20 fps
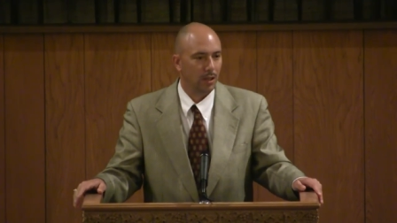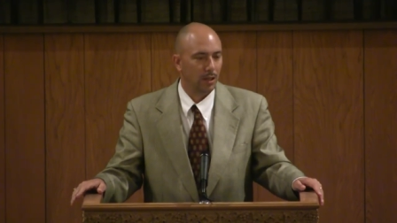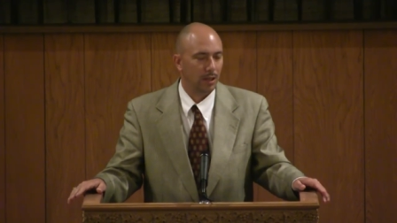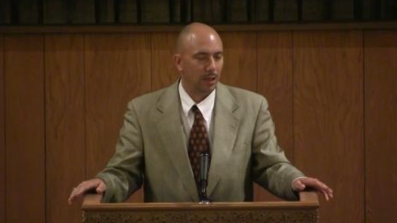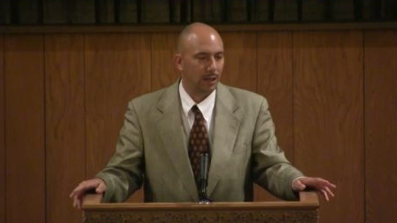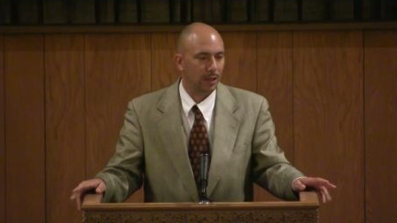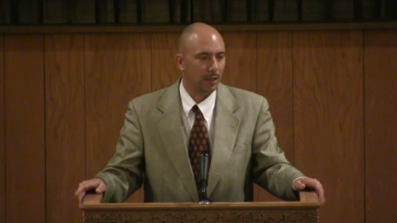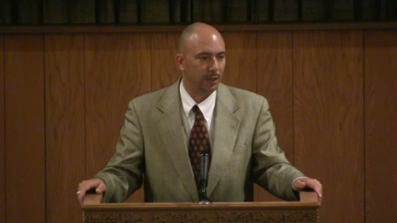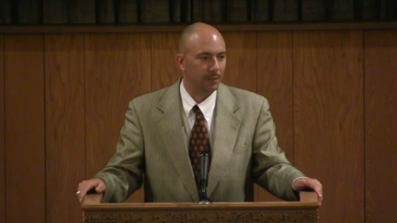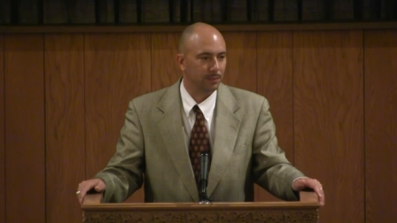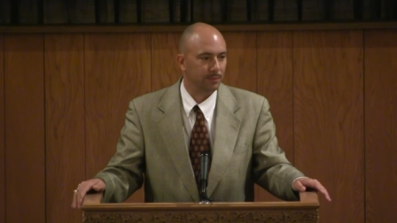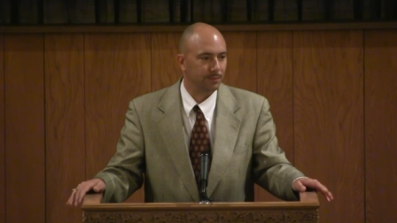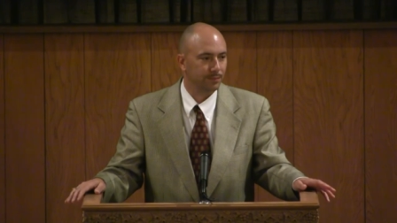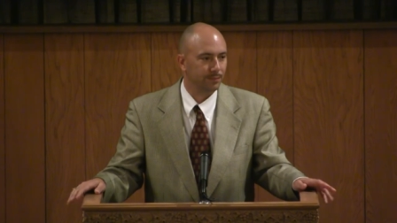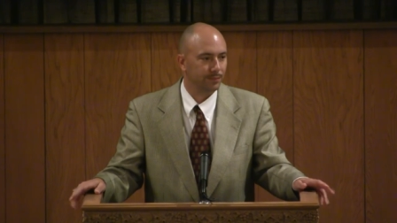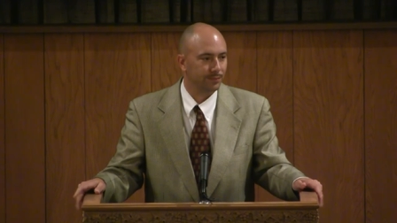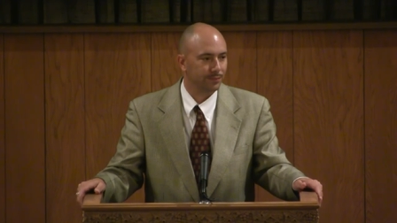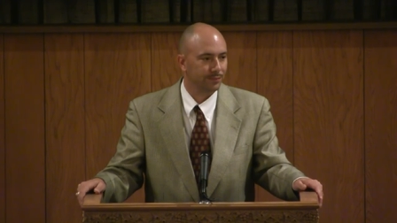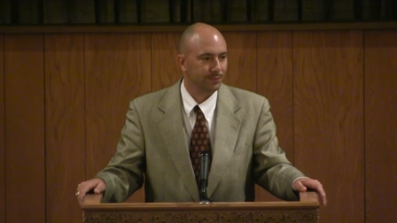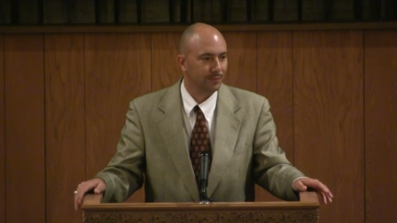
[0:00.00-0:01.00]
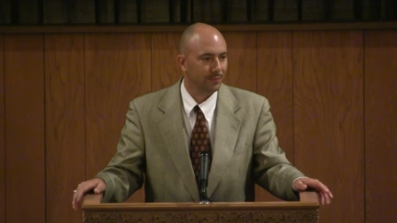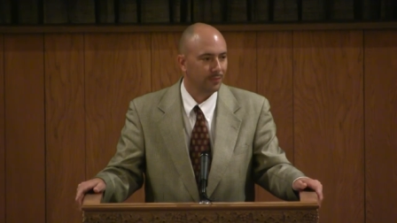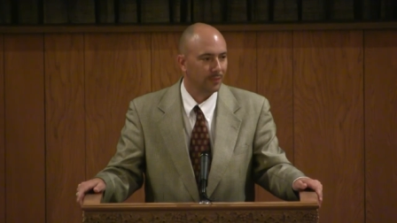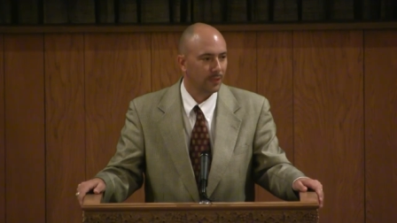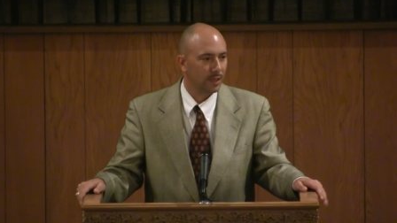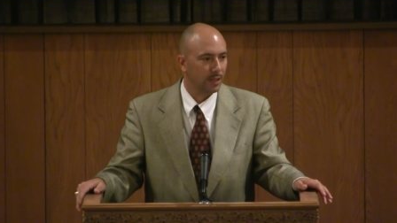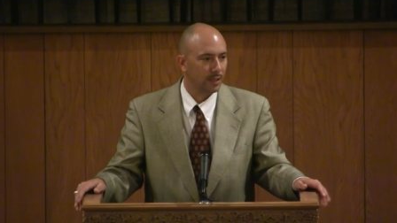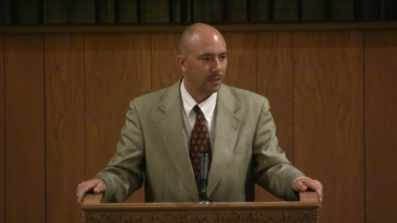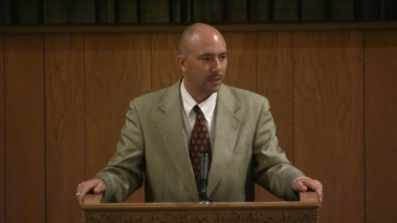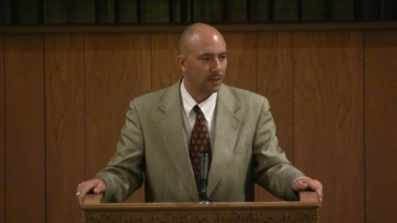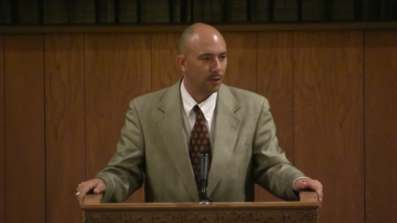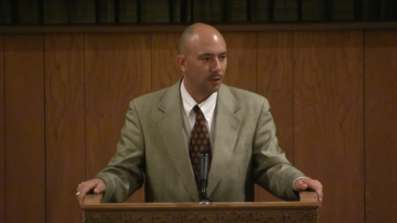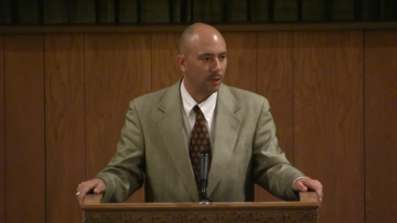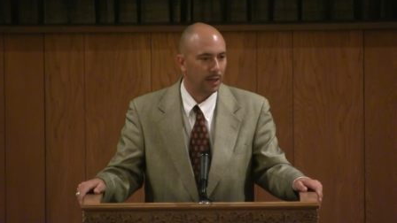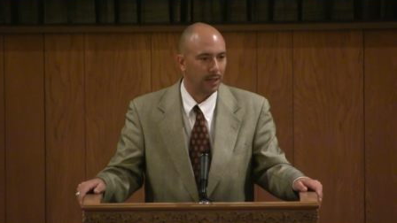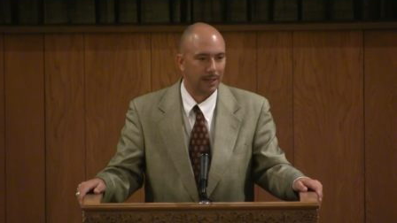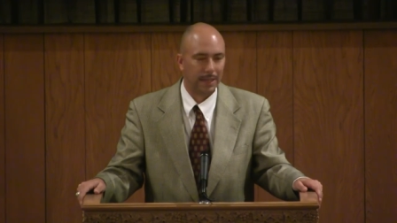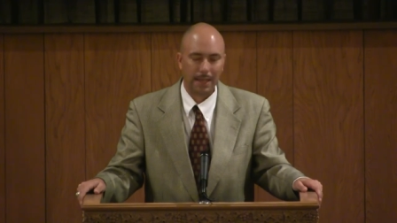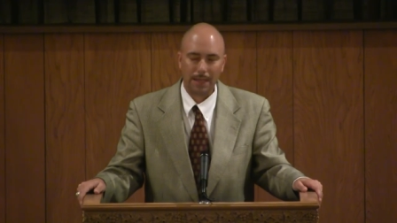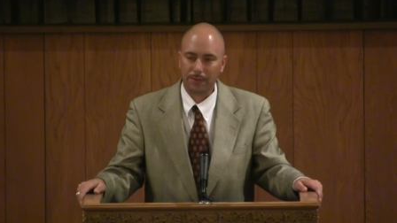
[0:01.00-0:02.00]
Um, well, I
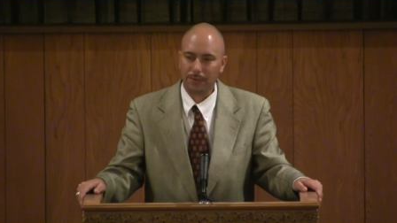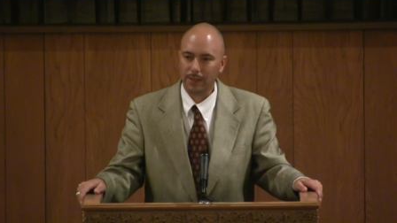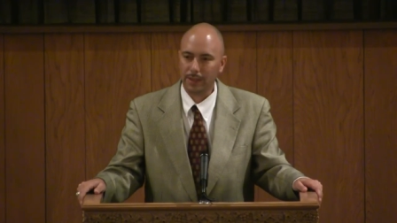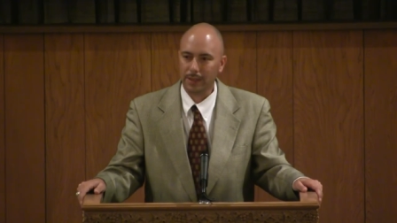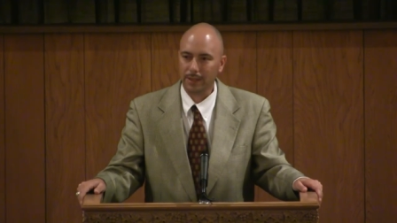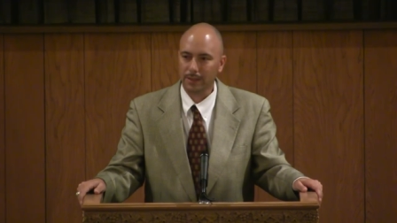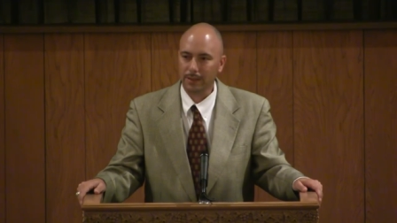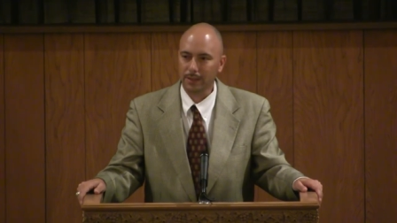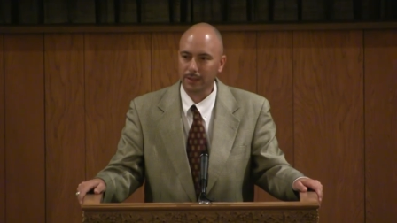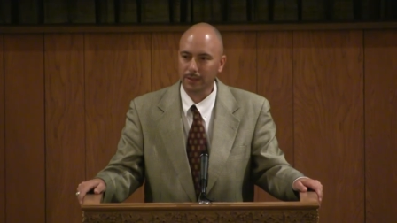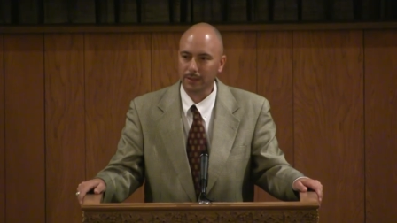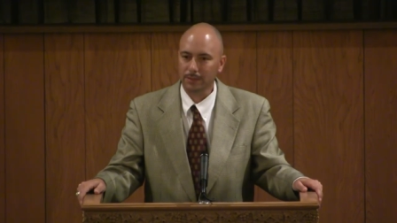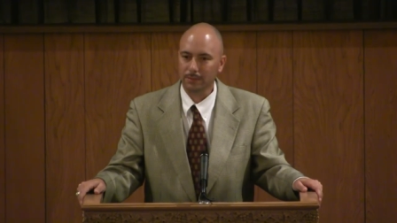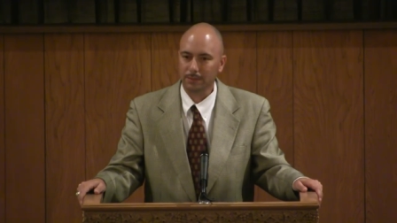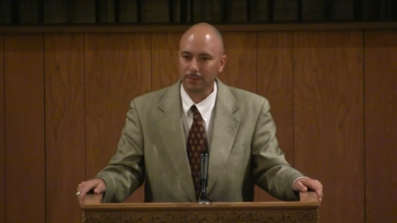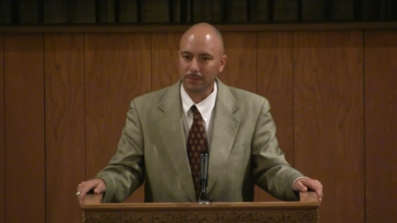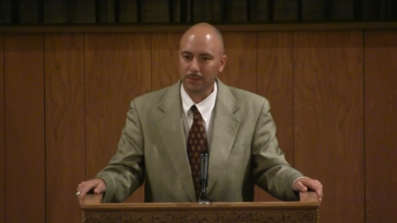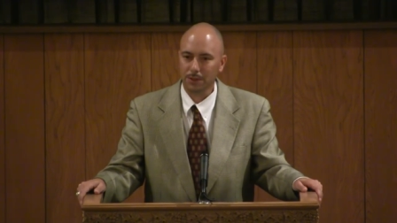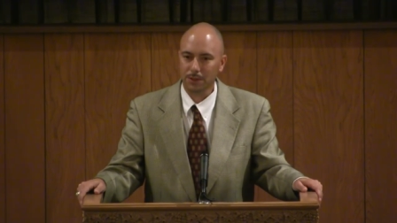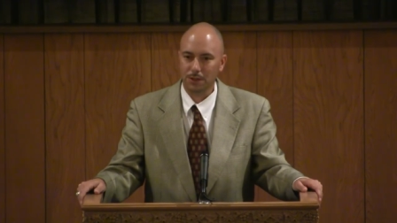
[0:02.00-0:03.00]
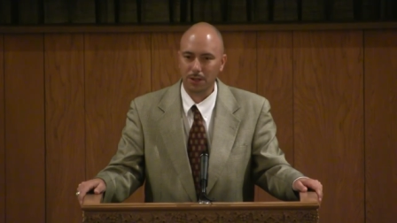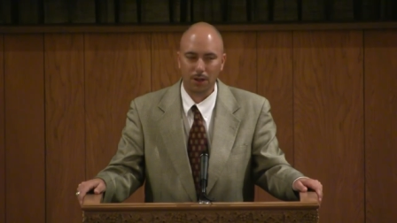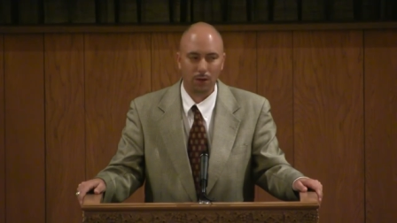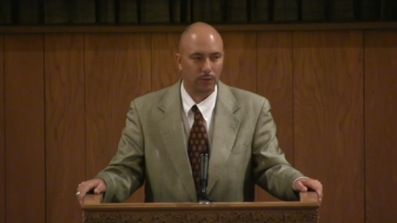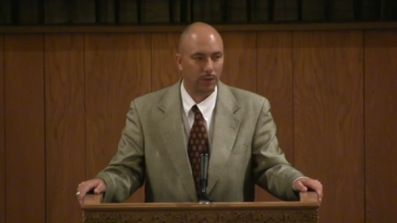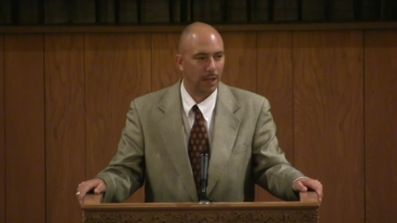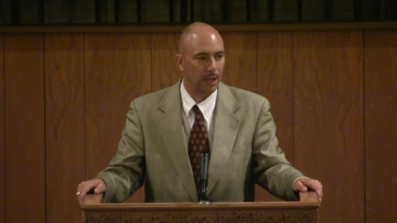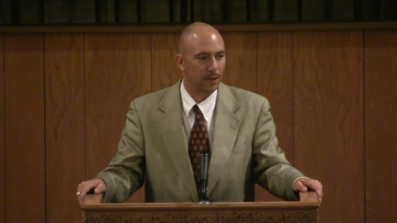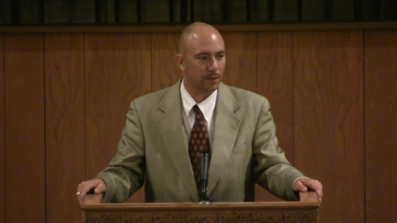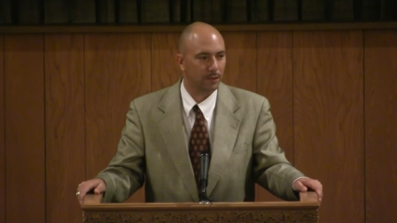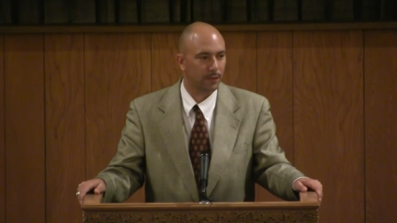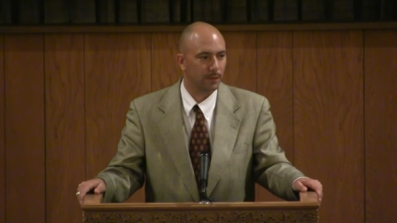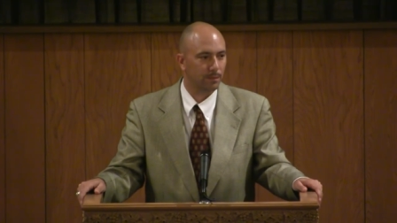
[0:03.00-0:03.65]
can't think of the, the show now.